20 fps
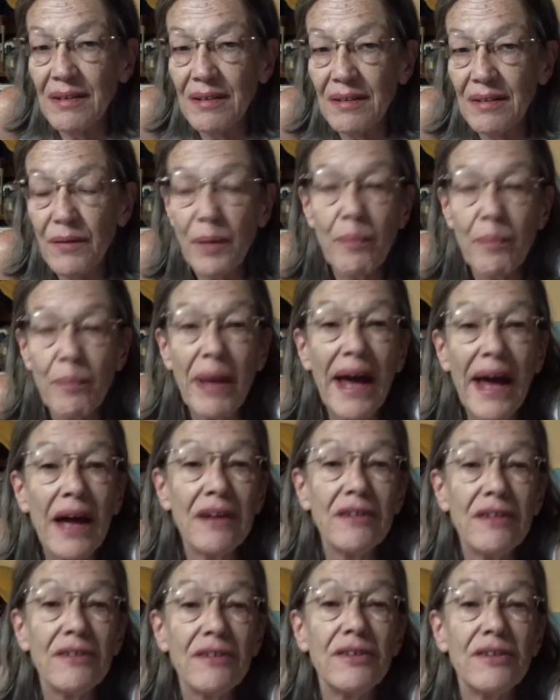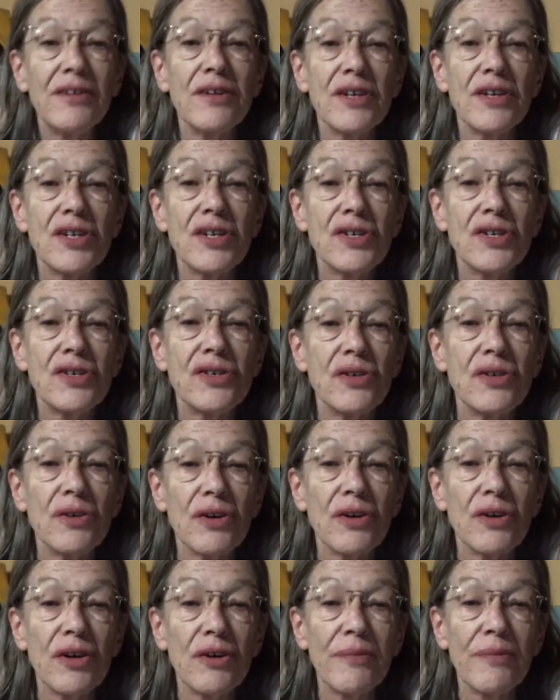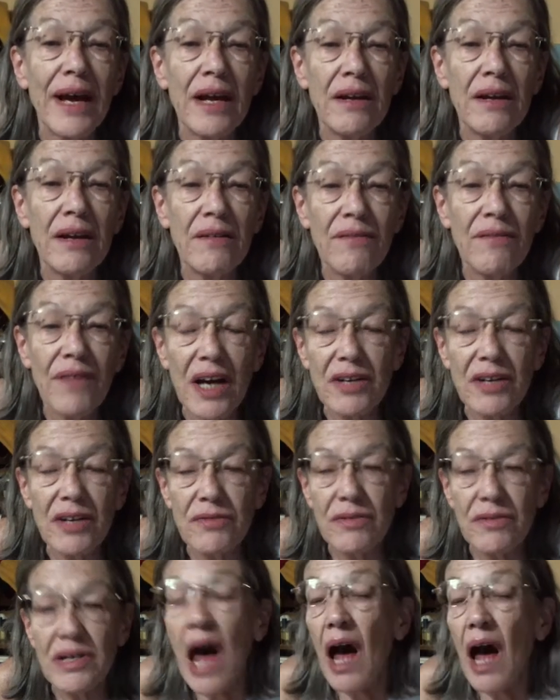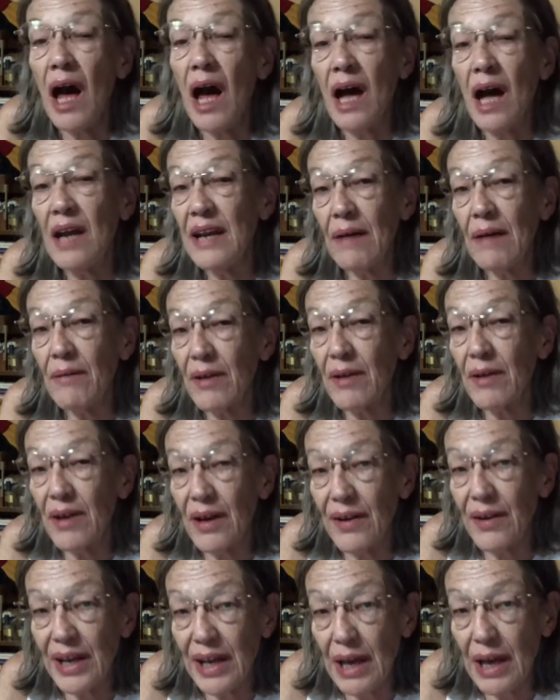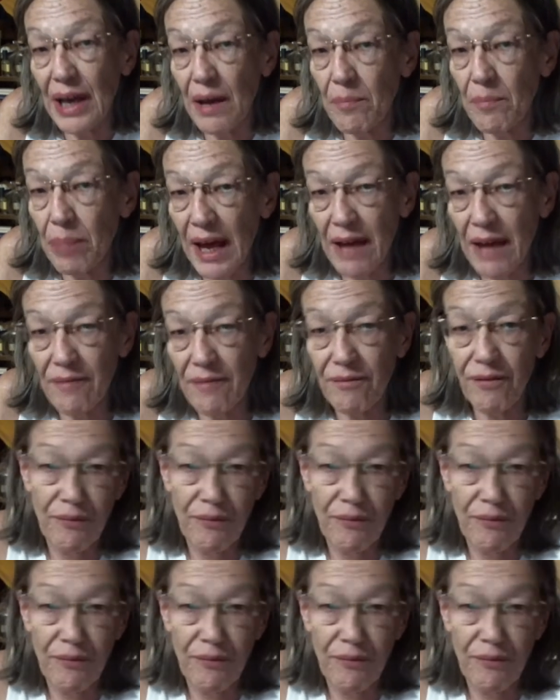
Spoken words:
We pandered to the sugar manufacturer, and now we're going to get plant